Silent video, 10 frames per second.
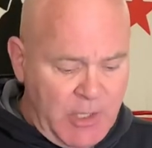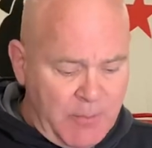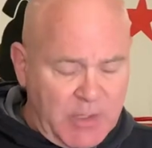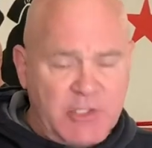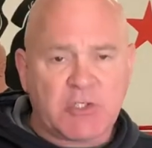
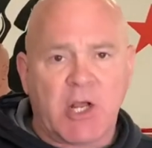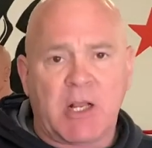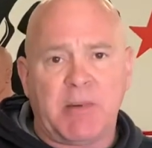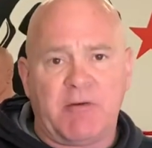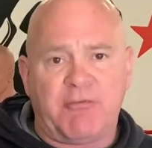But let's talk
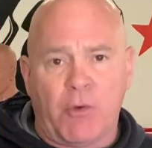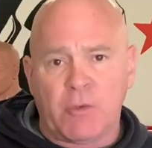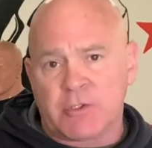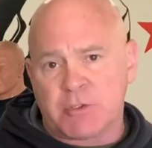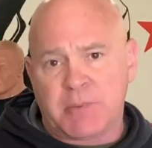about
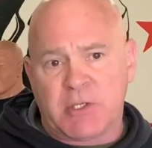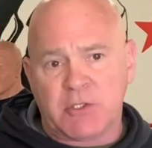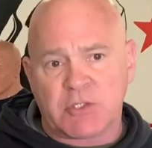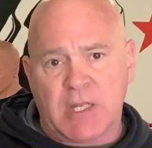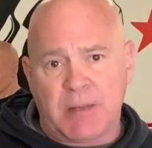folders,
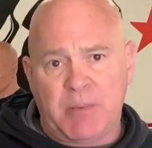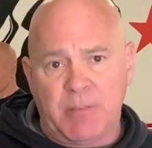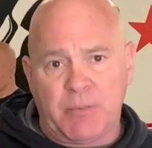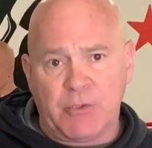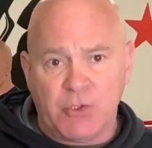because a lot of
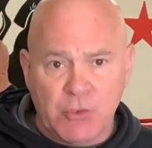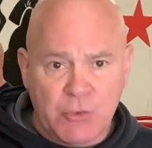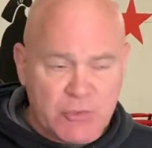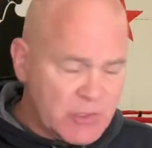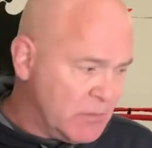people
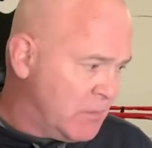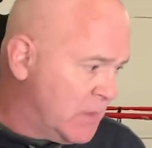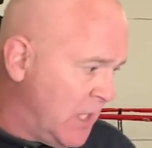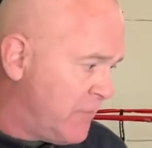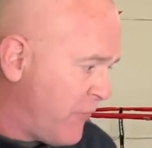use and
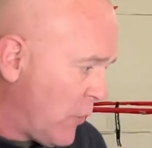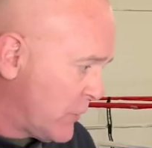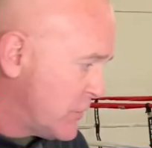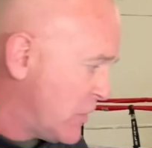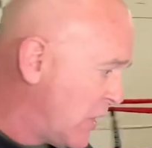keep
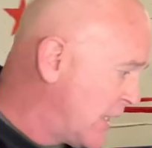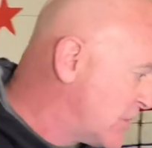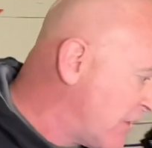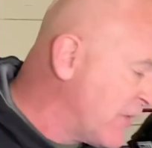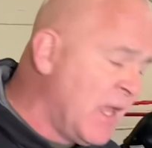folders and all that stuff.